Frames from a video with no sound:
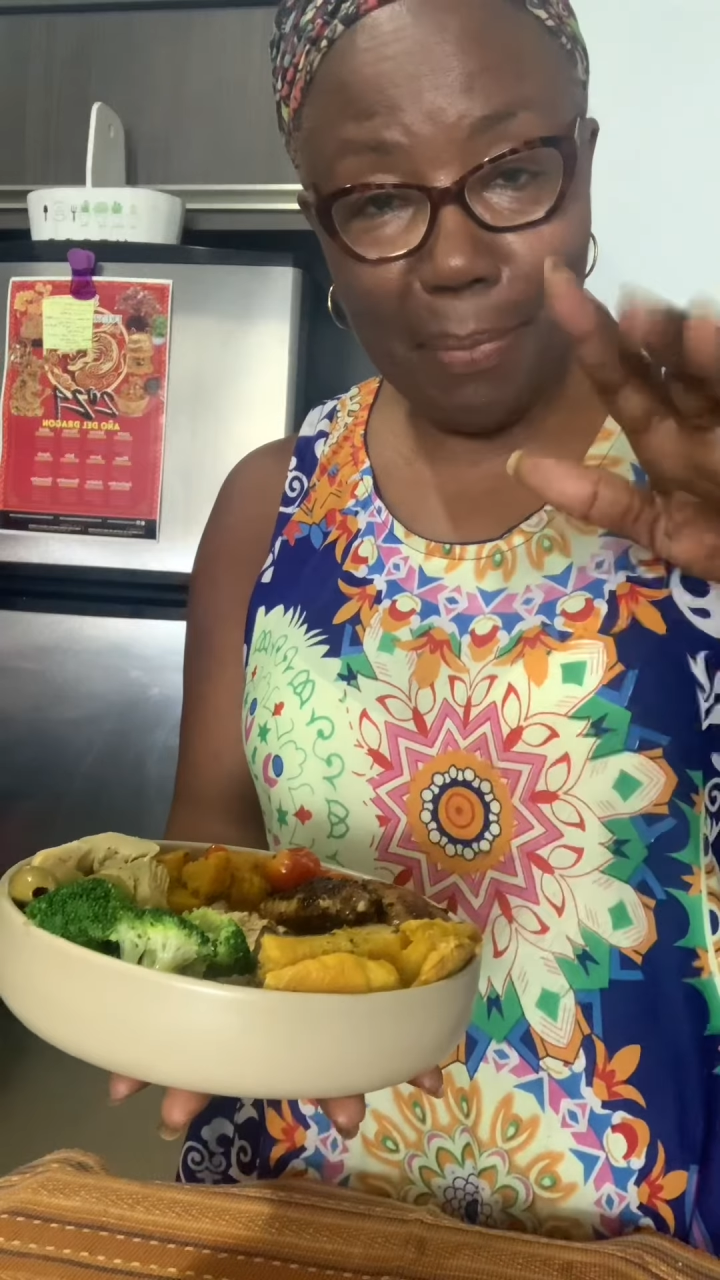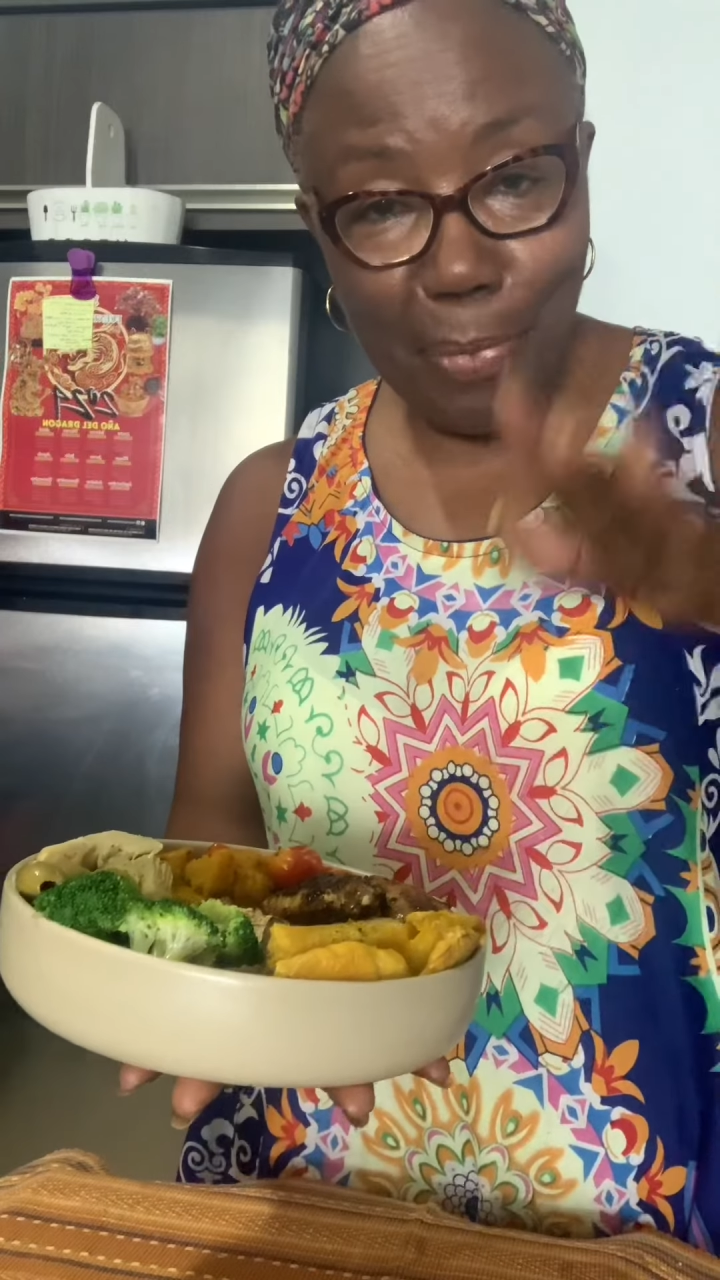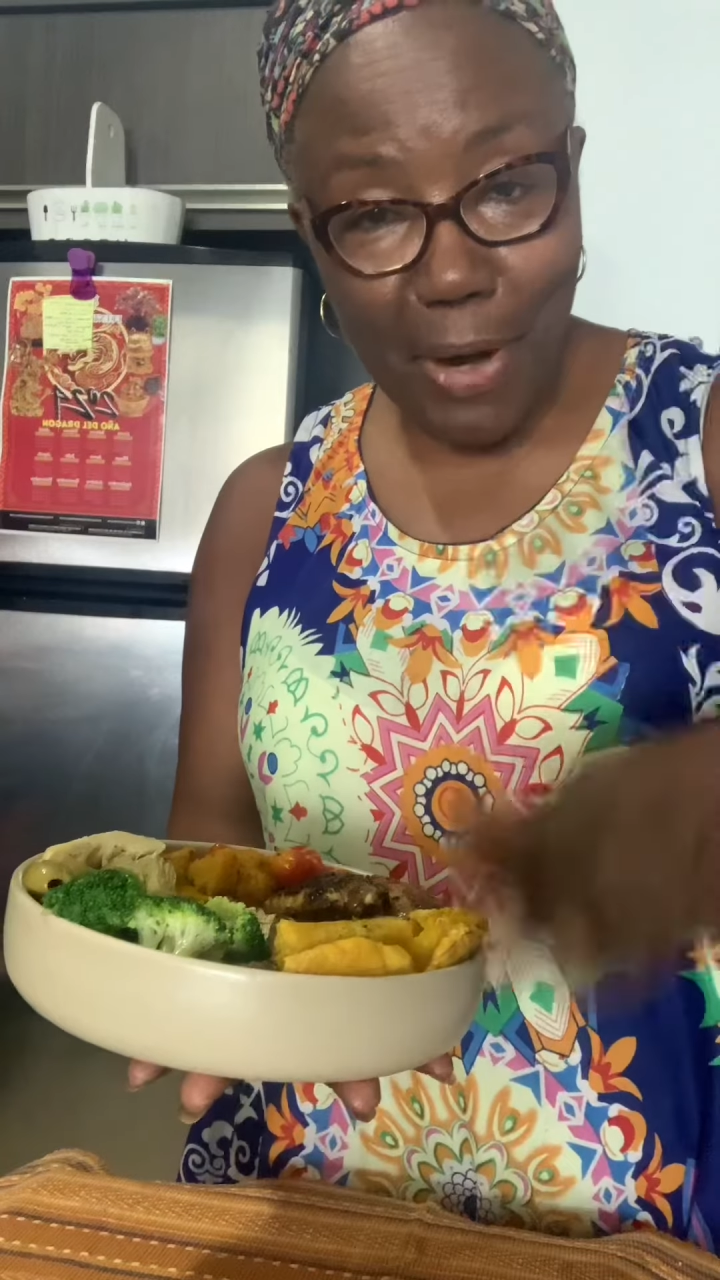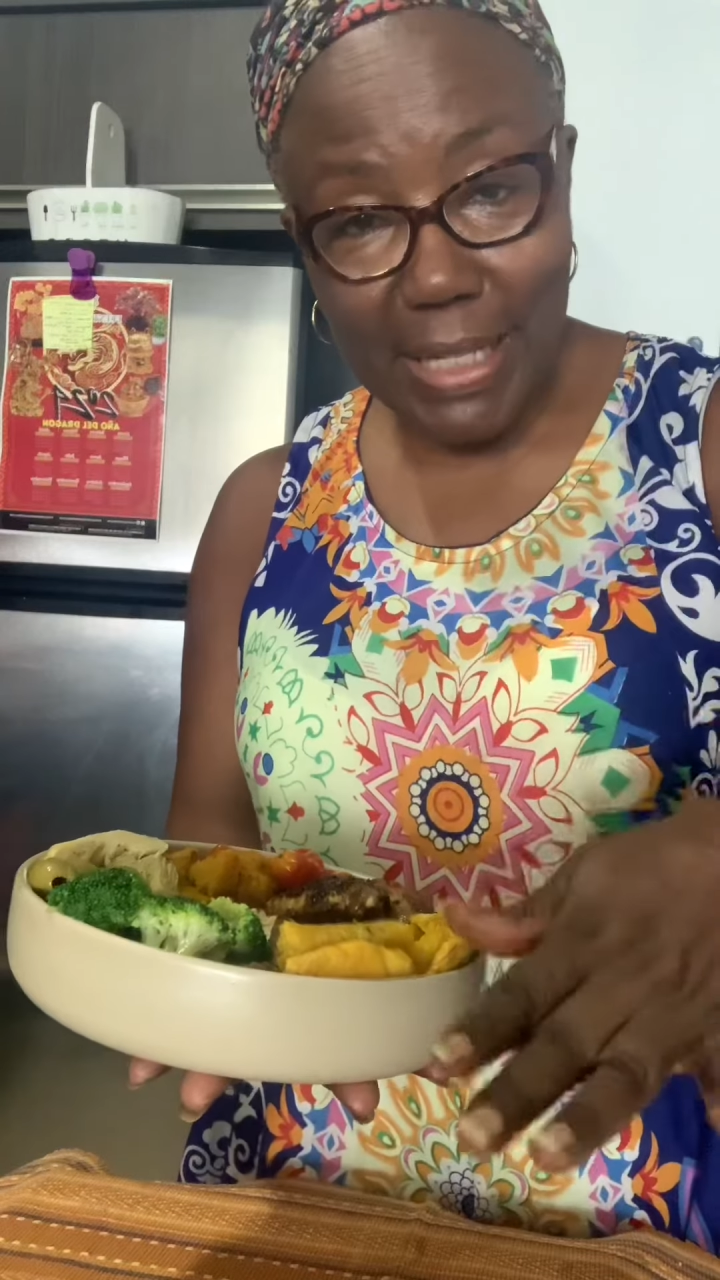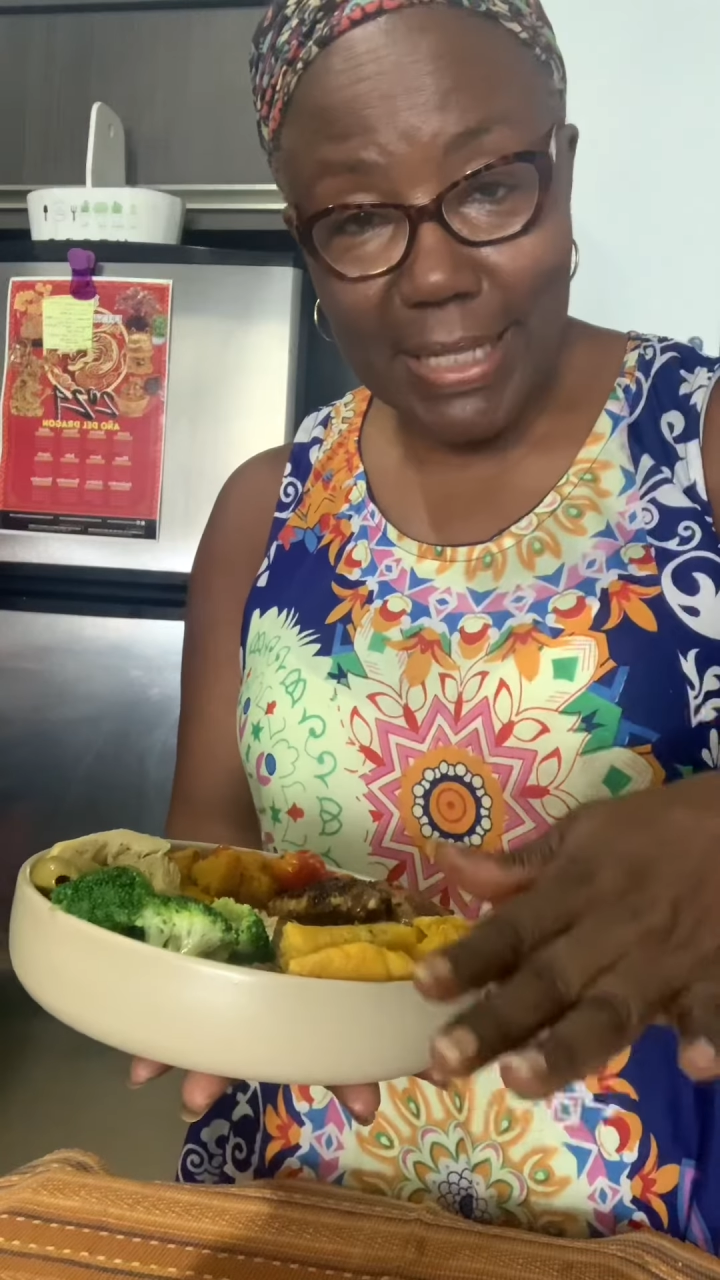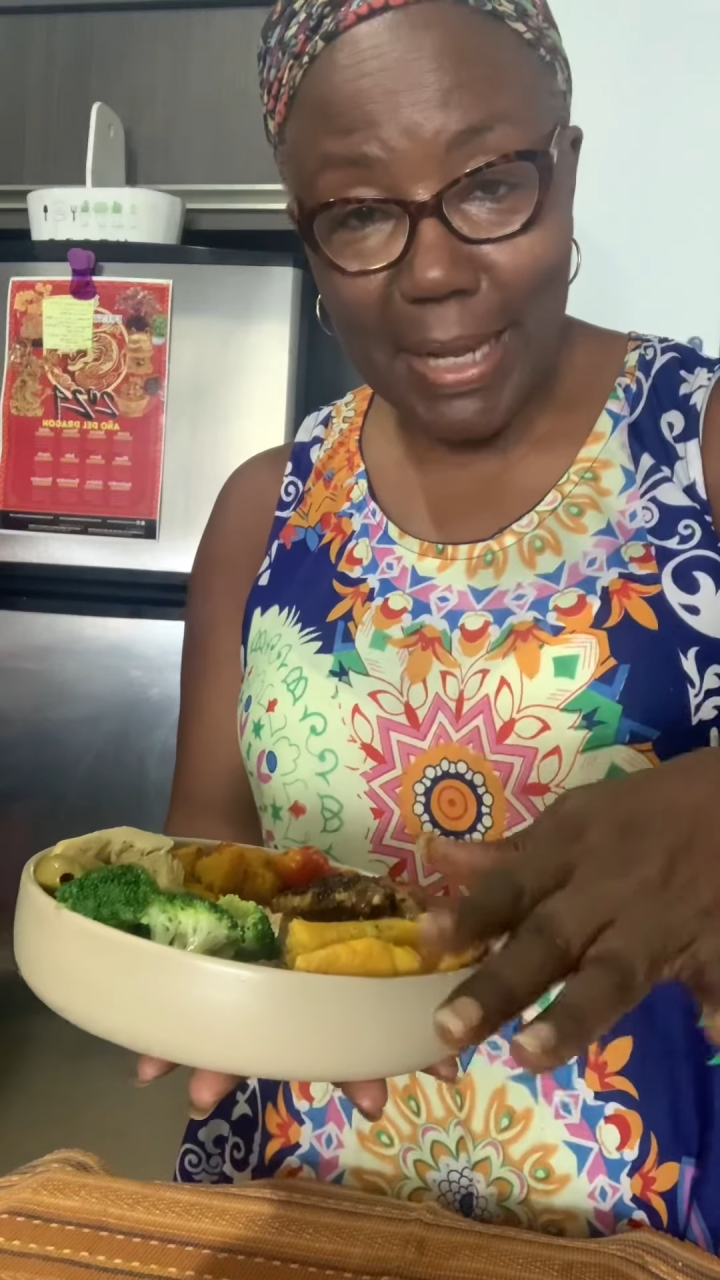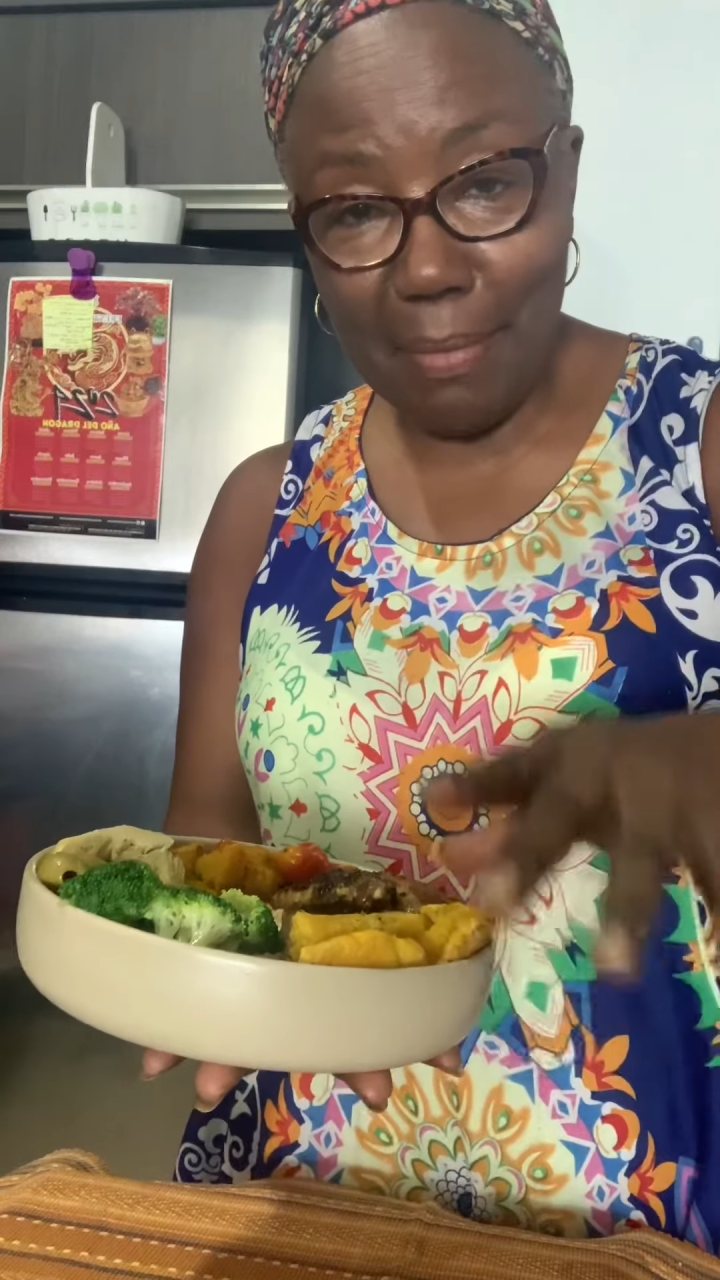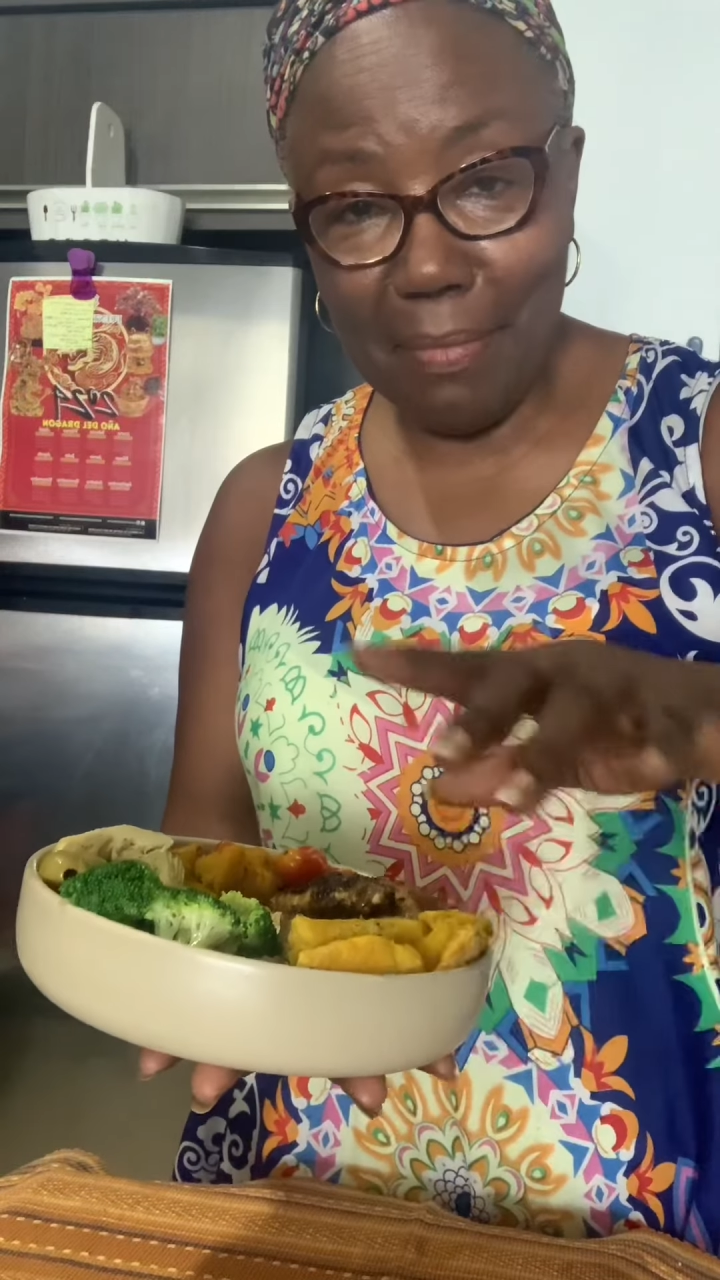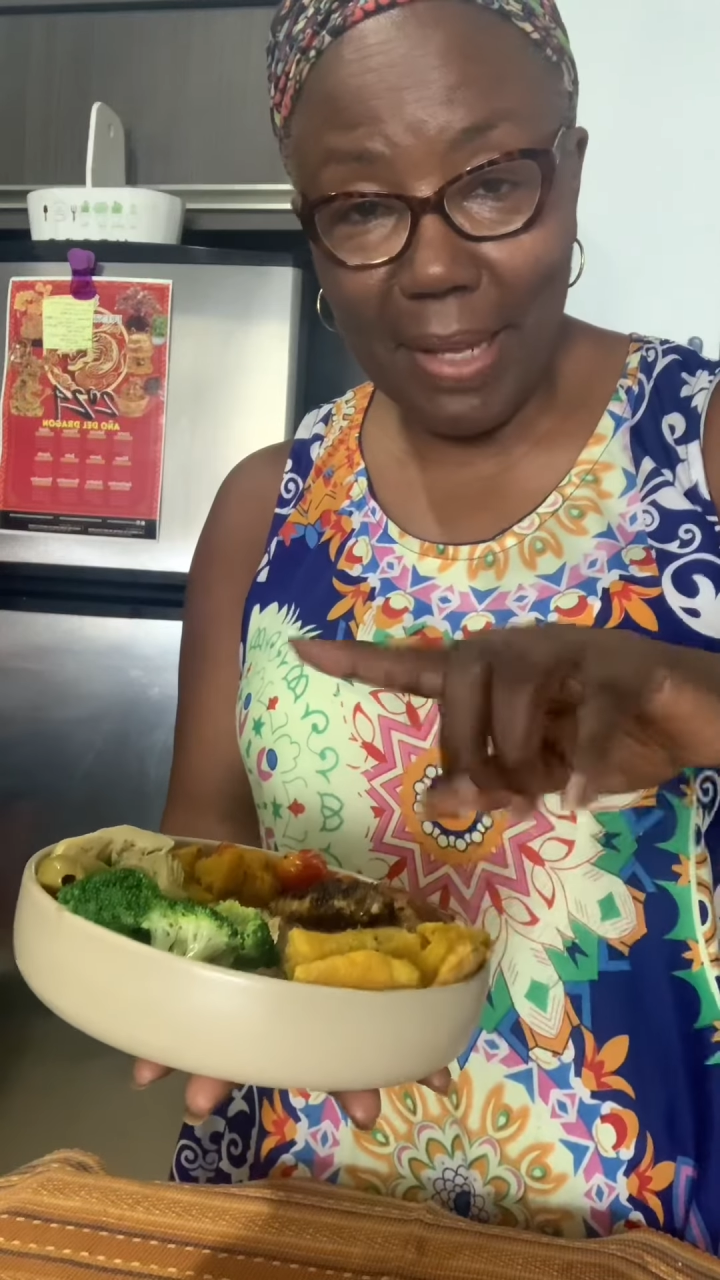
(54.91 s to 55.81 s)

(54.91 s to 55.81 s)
pressed them